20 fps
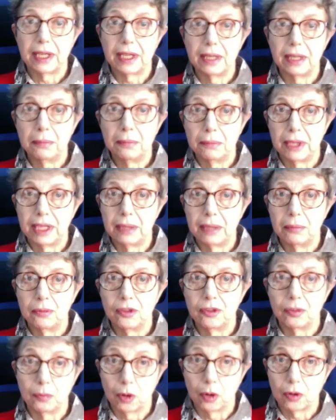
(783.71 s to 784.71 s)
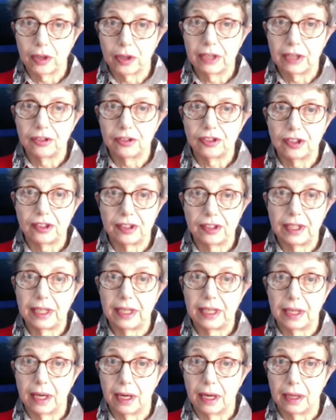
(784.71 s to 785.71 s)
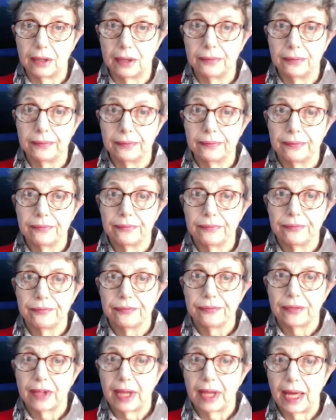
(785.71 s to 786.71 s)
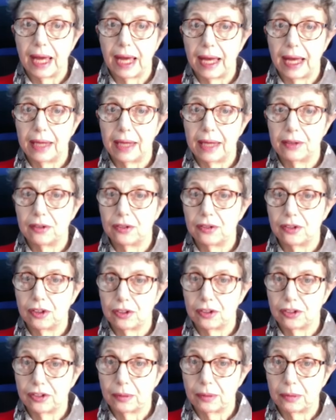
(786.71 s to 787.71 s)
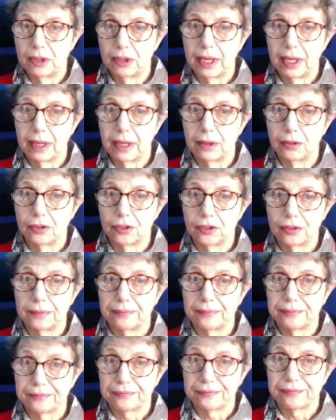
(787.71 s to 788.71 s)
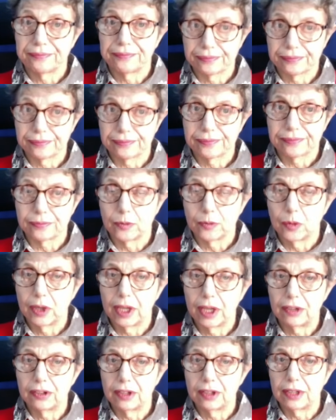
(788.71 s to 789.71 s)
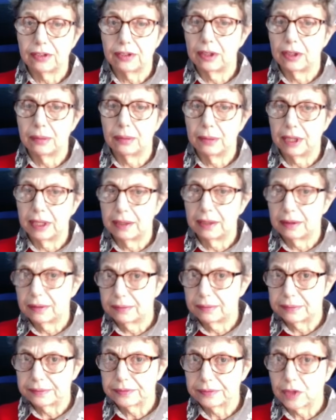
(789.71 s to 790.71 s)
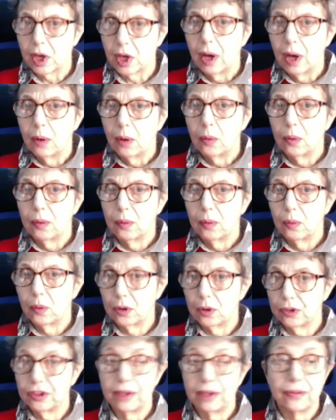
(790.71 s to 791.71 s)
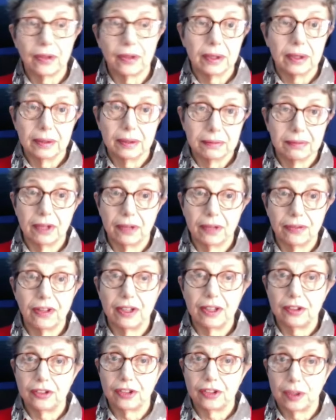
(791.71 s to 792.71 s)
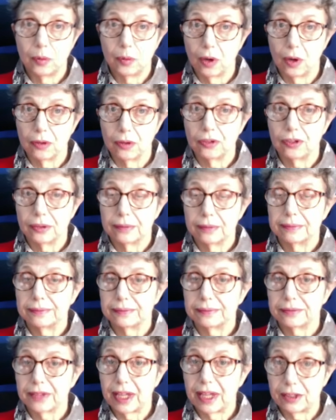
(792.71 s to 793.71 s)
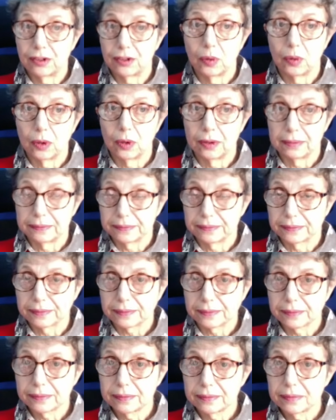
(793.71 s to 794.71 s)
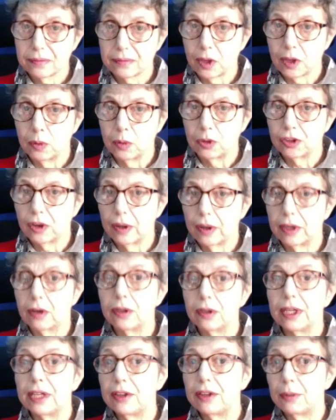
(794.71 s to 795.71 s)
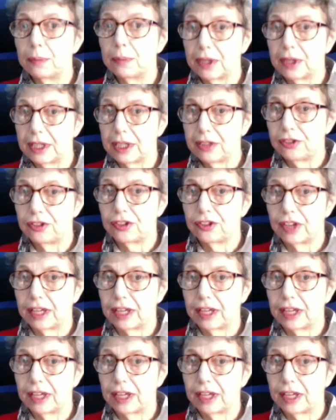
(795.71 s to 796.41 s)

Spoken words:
making memes mocking Sadiq Khan and somebody else. We'll get to that in a minute. Whatever offence it was, that's what was going on. In the police